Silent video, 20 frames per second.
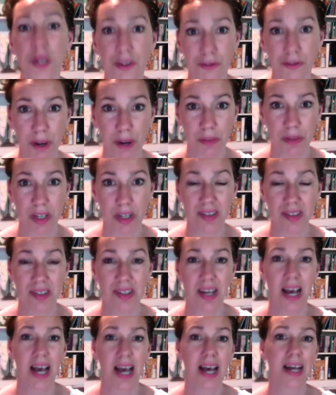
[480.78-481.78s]
from us
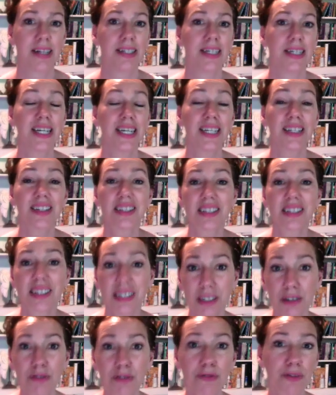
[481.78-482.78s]
and
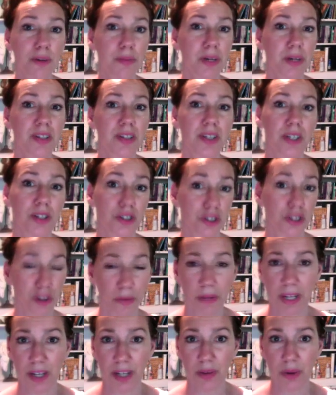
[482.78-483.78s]
steal from us in so
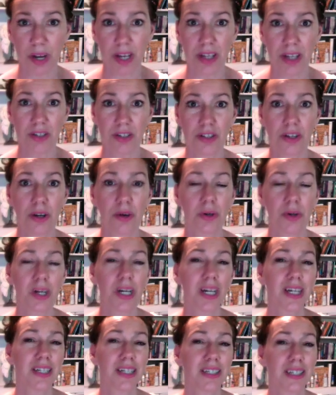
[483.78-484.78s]
many ways. So
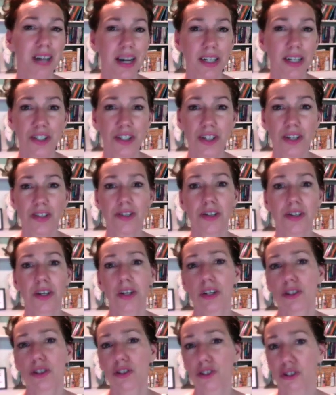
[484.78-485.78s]
not just
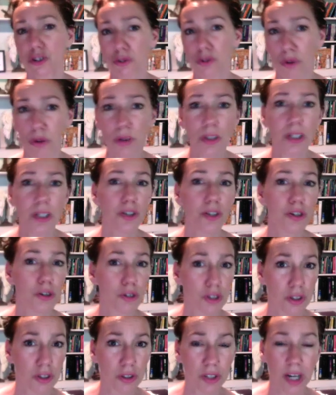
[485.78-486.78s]
scrolling
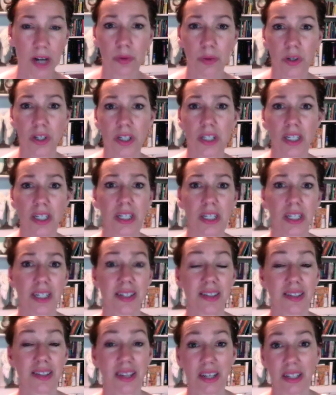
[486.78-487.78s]
social networking and
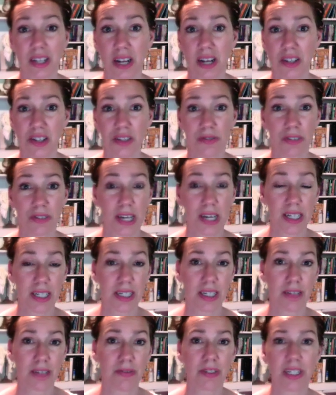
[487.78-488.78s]
seeing lots of
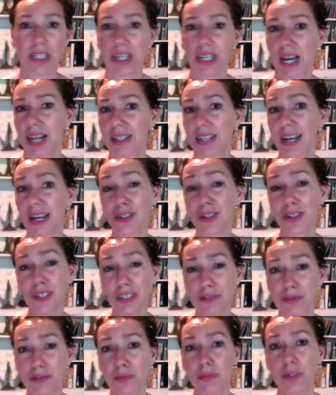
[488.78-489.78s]
negativity, and that could
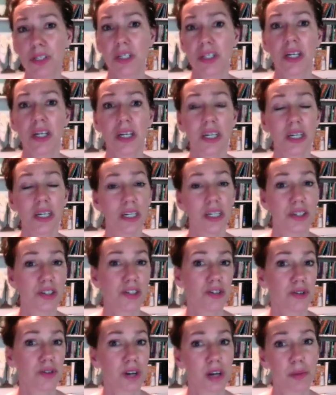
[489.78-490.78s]
even be
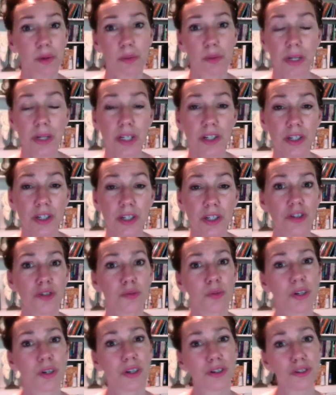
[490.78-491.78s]
Instagram or Pinterest
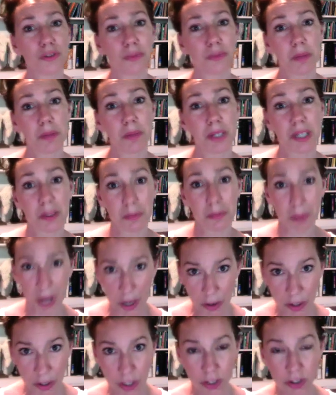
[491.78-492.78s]
where you might be
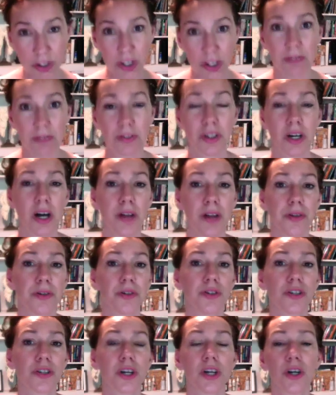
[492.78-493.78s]
comparing yourself to others,
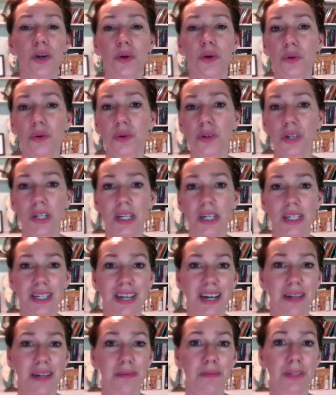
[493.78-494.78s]
or it
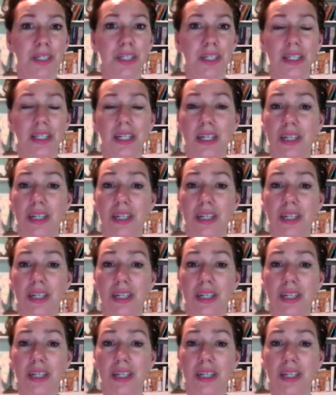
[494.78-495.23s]
can be